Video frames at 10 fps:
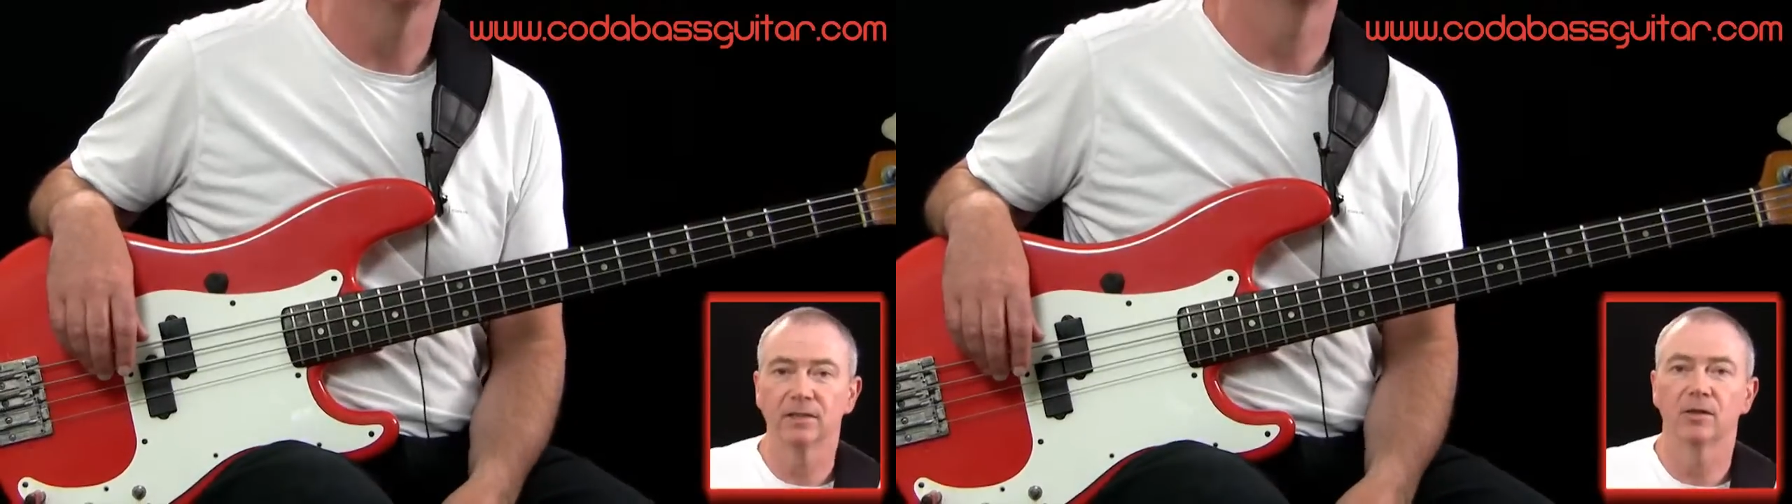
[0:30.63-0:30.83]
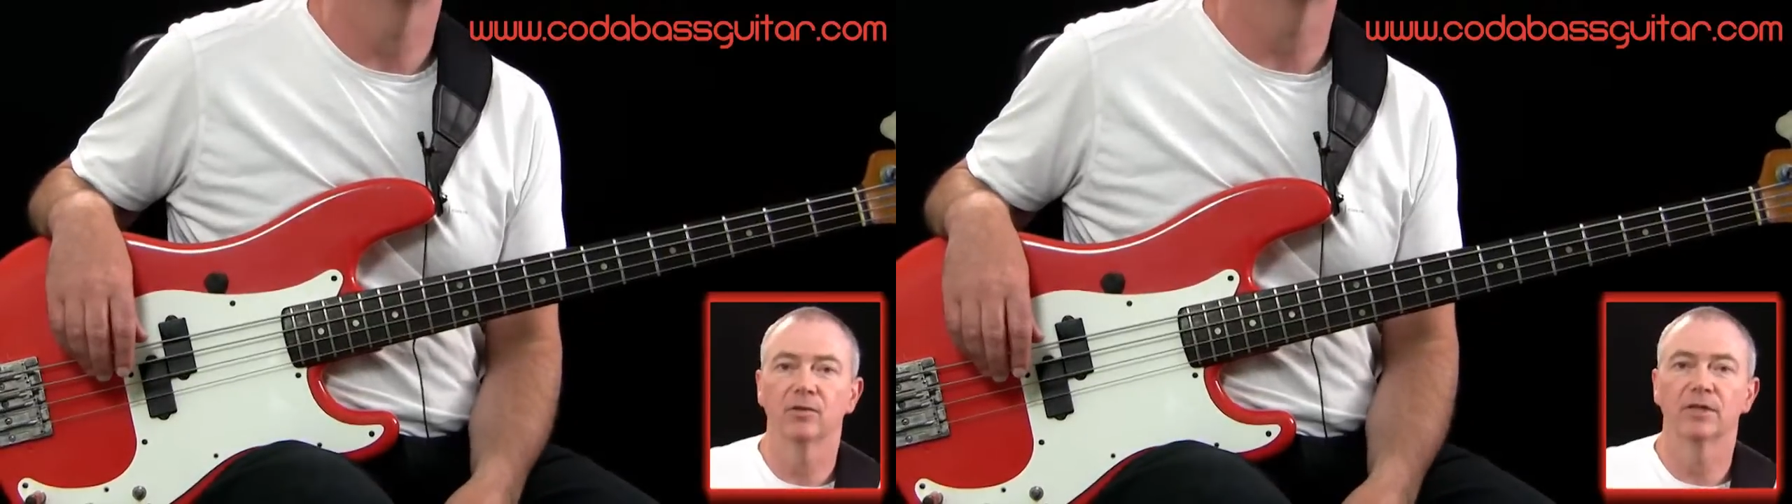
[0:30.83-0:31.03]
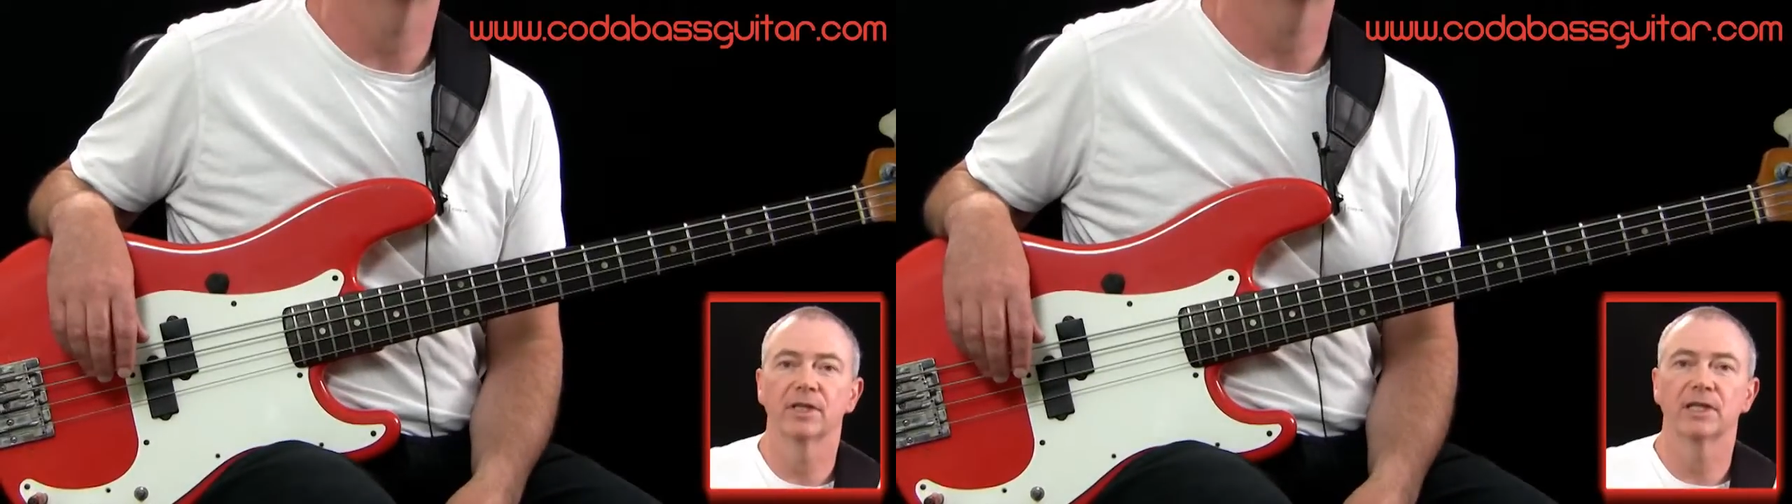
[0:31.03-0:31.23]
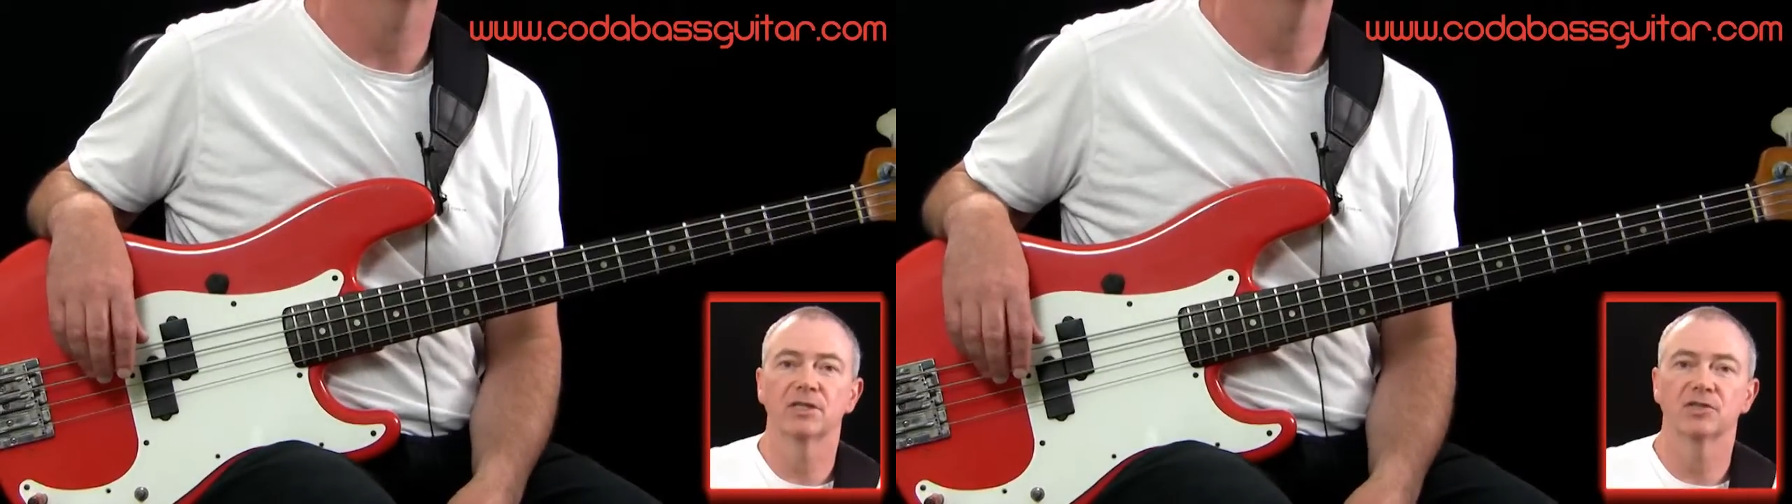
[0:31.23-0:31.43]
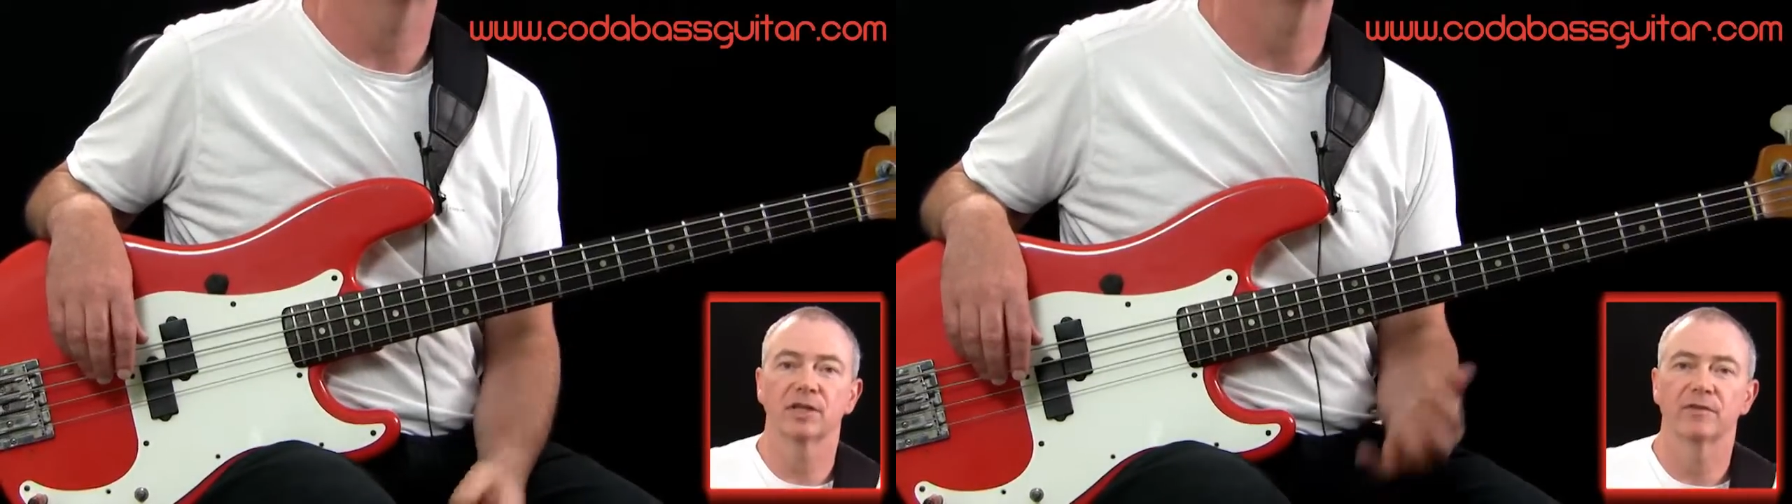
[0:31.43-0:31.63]
on the E
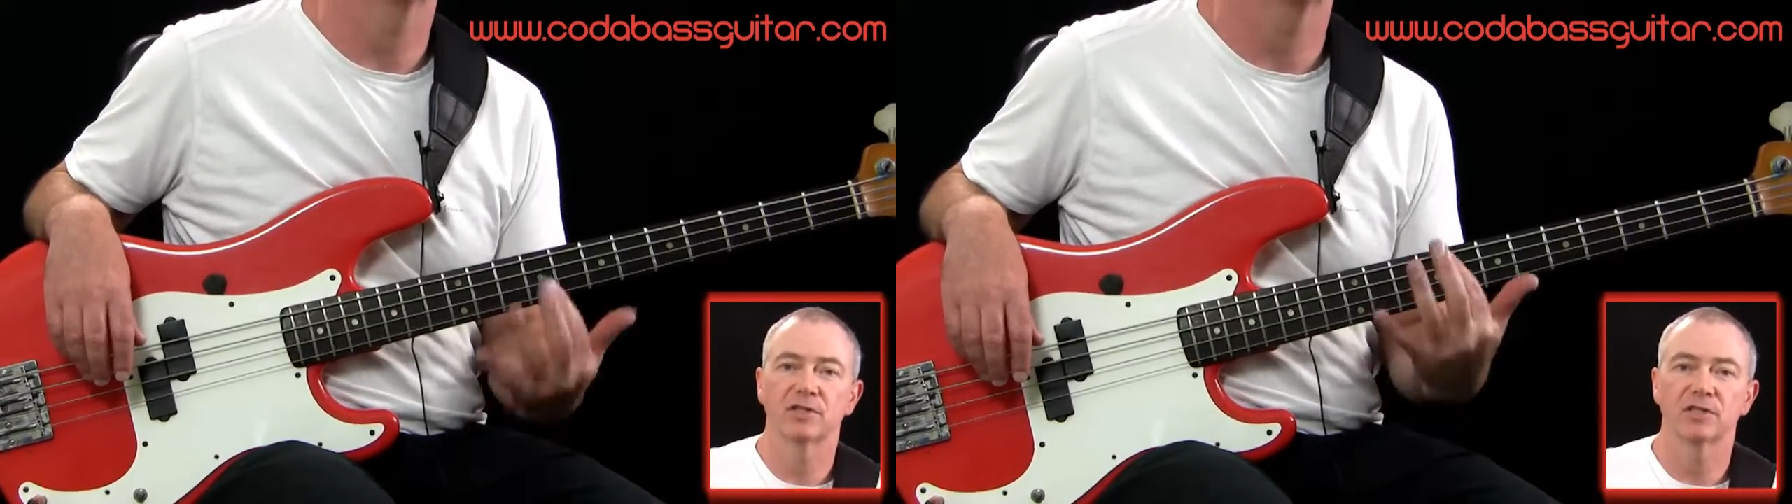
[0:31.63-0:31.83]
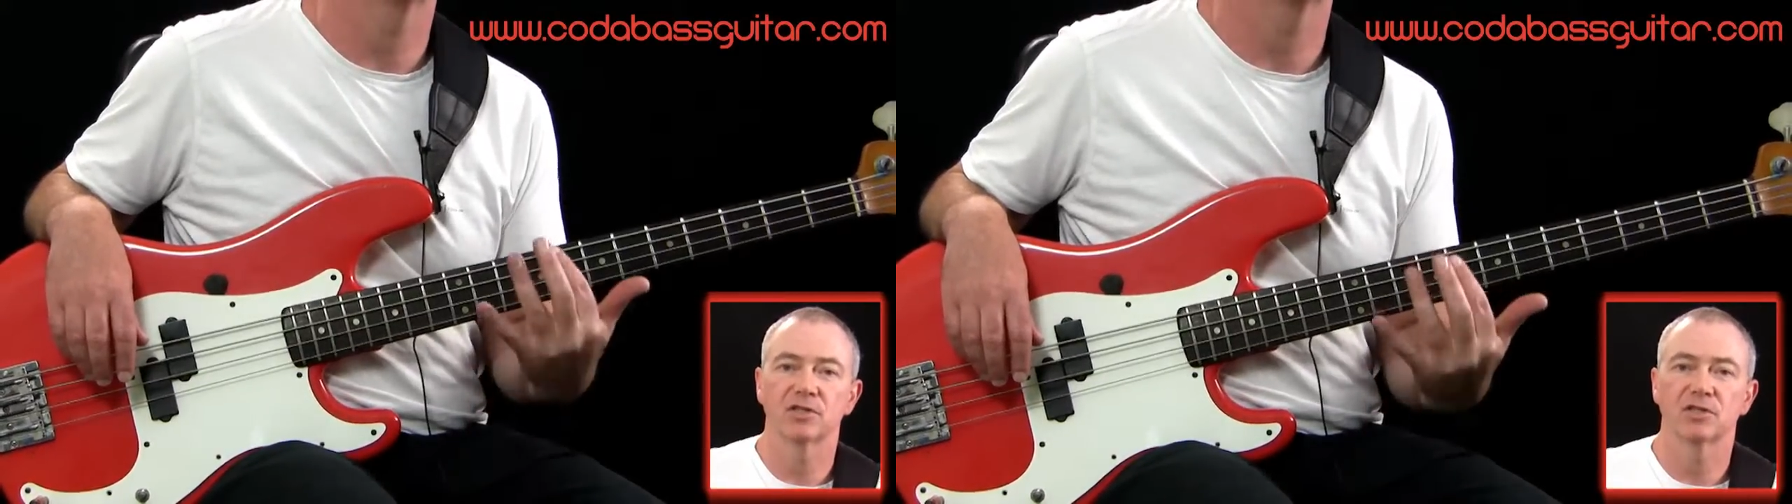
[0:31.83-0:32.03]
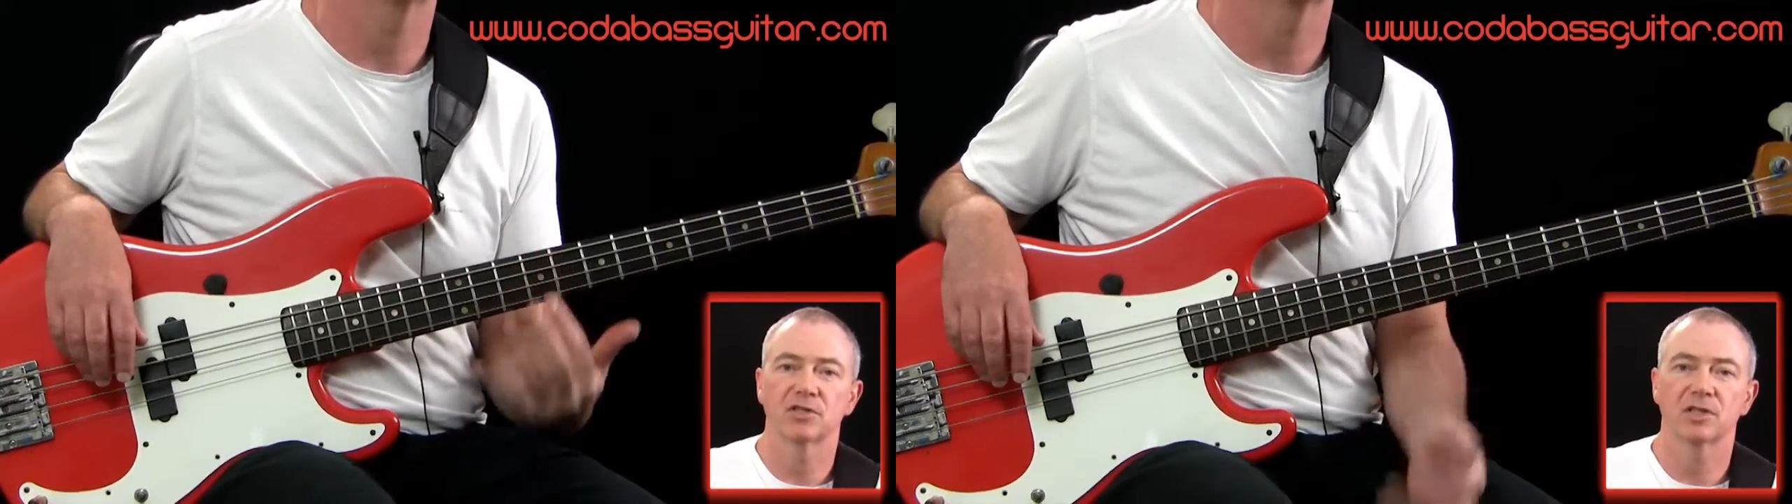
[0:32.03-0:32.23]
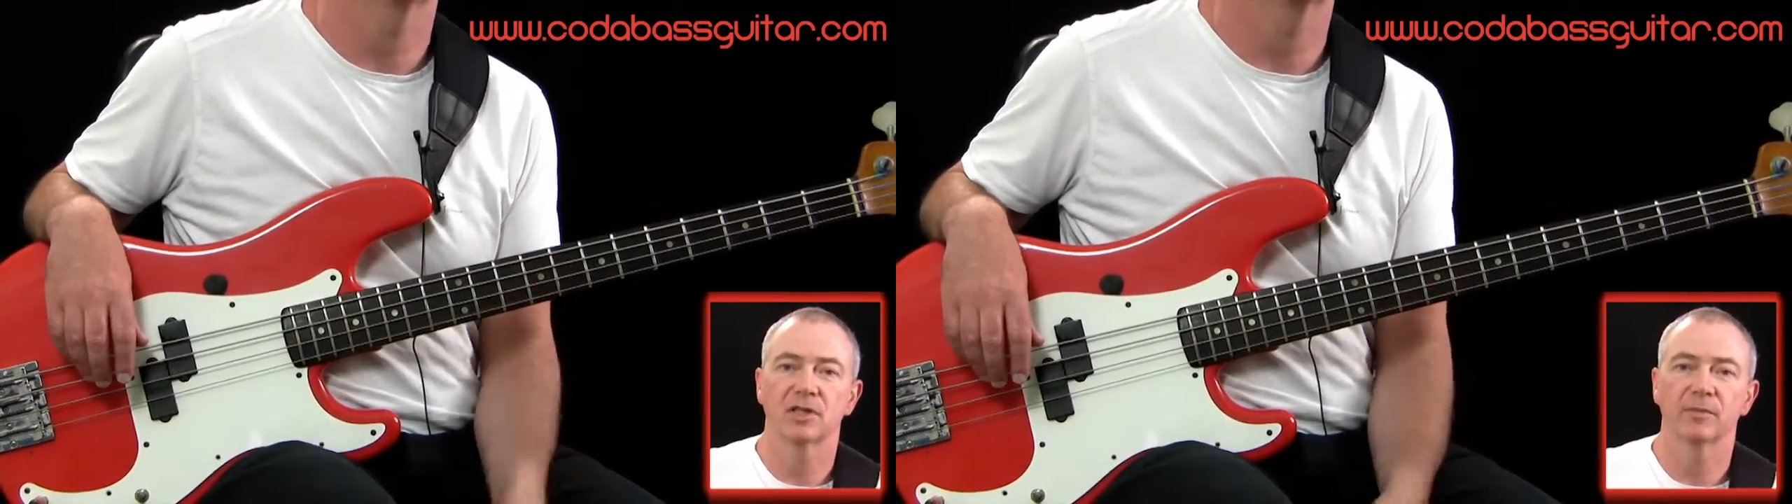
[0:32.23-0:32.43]
string, and this is just